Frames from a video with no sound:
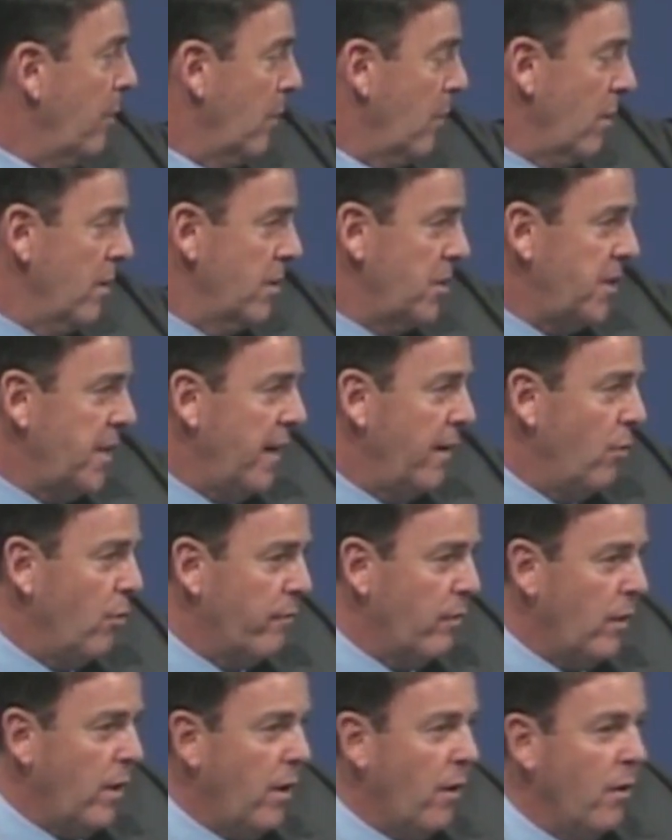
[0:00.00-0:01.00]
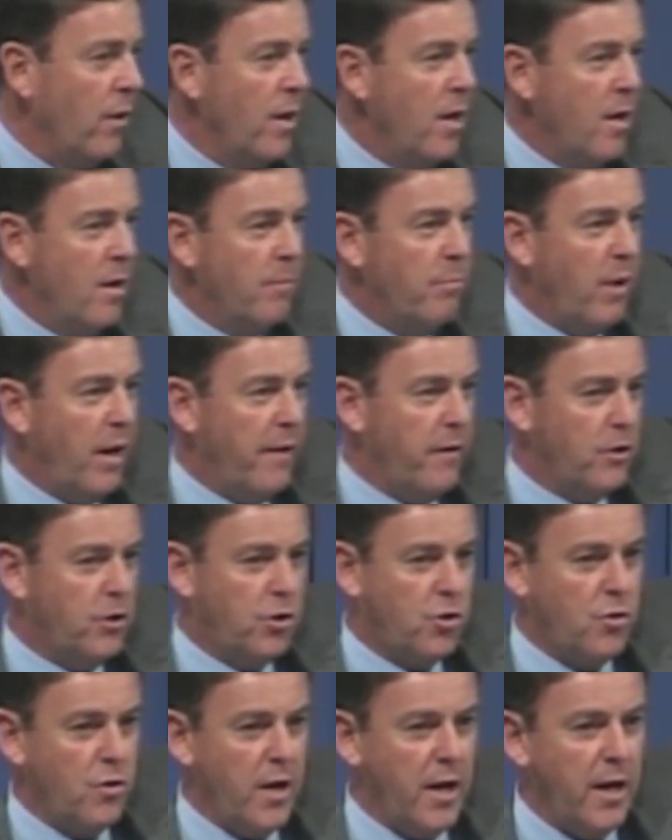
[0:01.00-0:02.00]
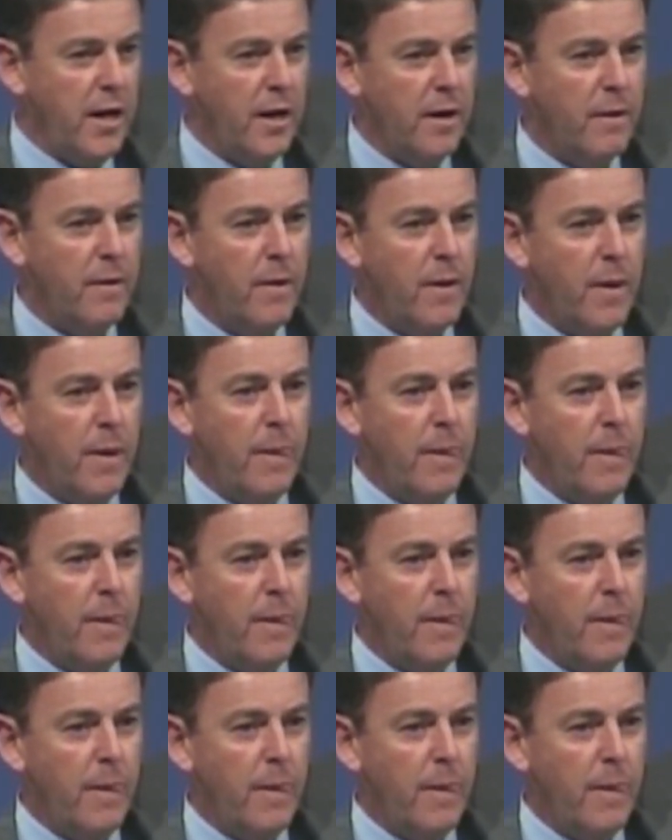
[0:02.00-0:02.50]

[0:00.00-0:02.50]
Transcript: They're going to stand over here by the tree.